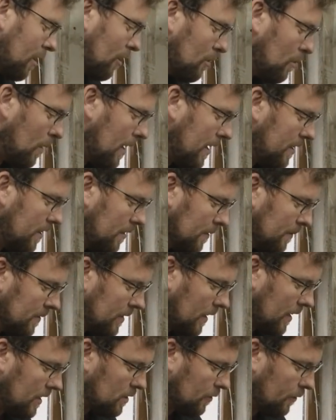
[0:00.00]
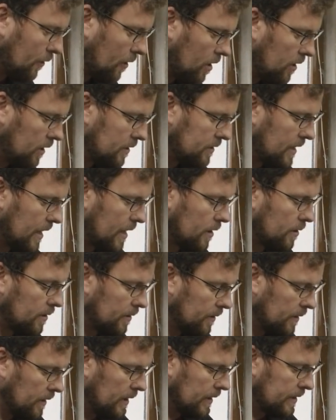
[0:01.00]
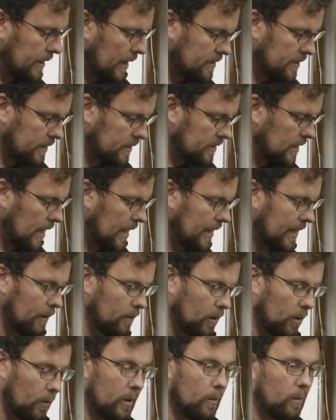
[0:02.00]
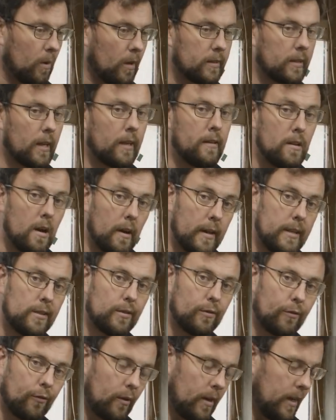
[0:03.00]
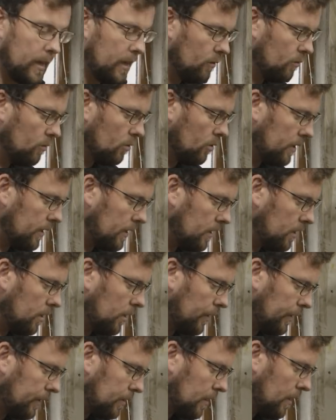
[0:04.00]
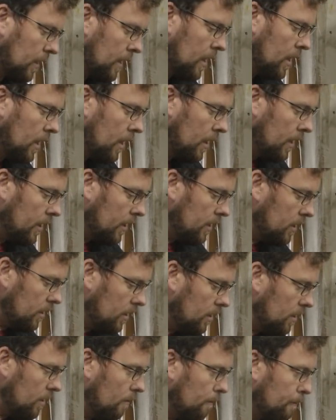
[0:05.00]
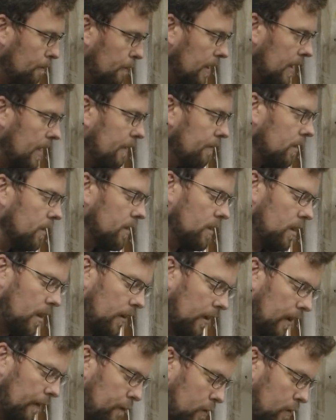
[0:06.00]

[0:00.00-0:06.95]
own weight that it's fallen down, and that's exactly what we want, a nice free running guide. Believe it or not,